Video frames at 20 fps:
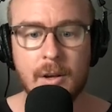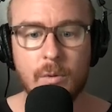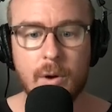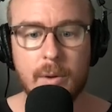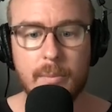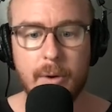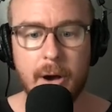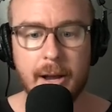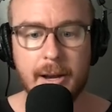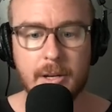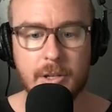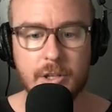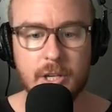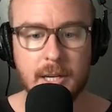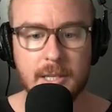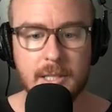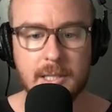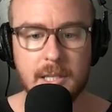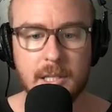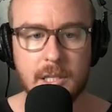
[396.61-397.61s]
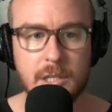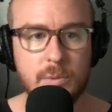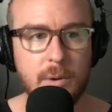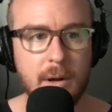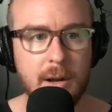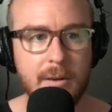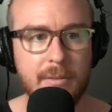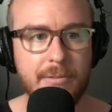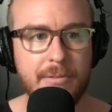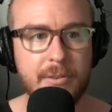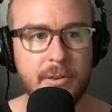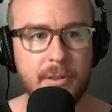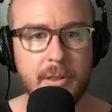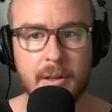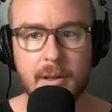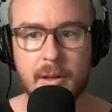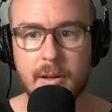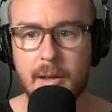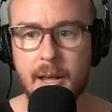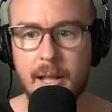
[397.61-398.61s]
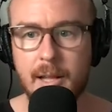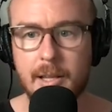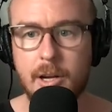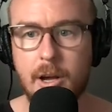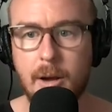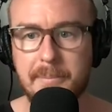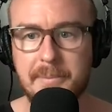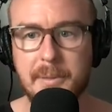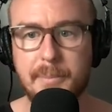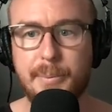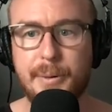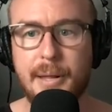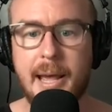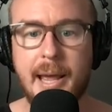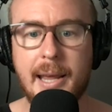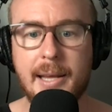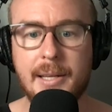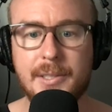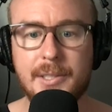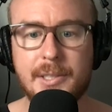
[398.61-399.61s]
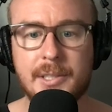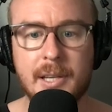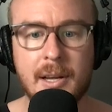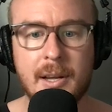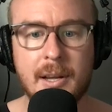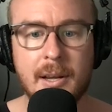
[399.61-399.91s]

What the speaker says: We might adjust this one for the helicopter blades,